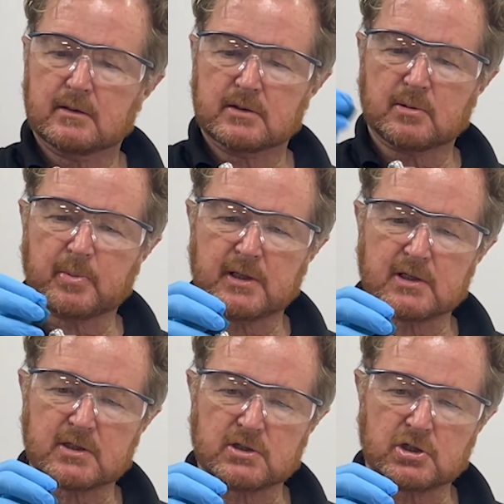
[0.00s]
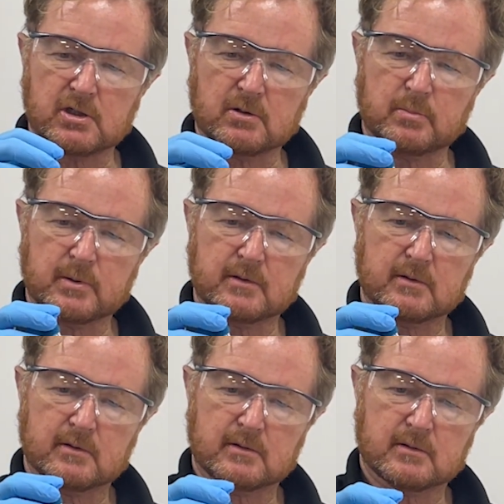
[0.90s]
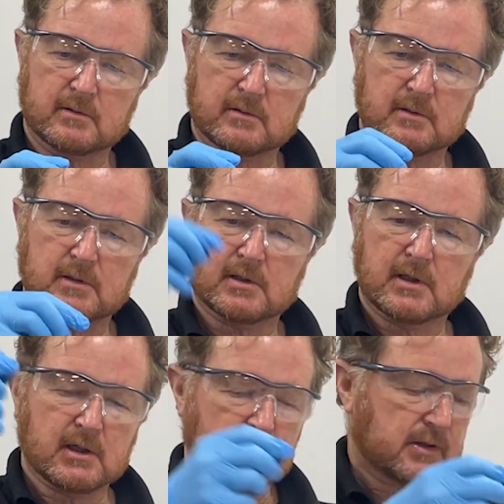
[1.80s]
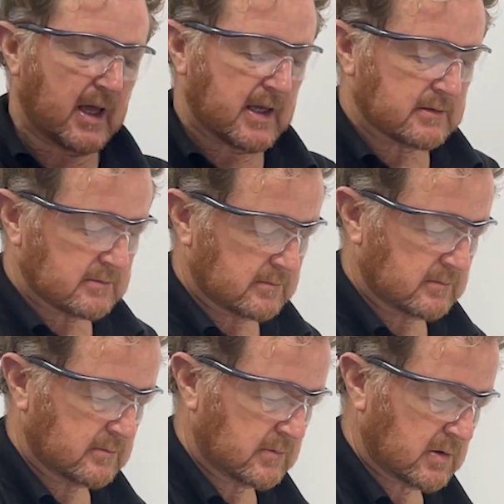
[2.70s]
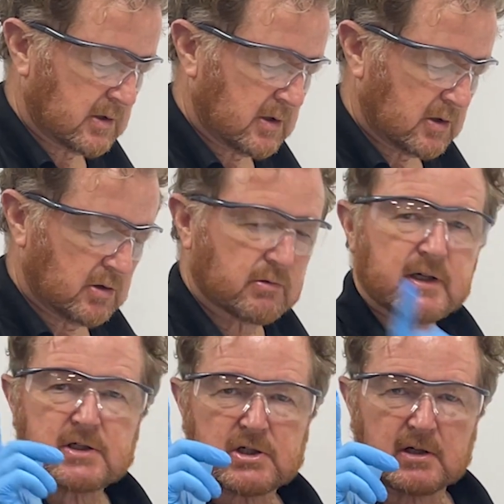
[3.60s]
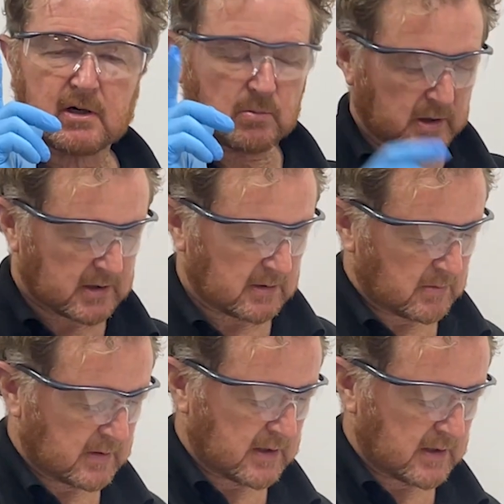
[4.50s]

to pierce the tube. Then you're ready to start working with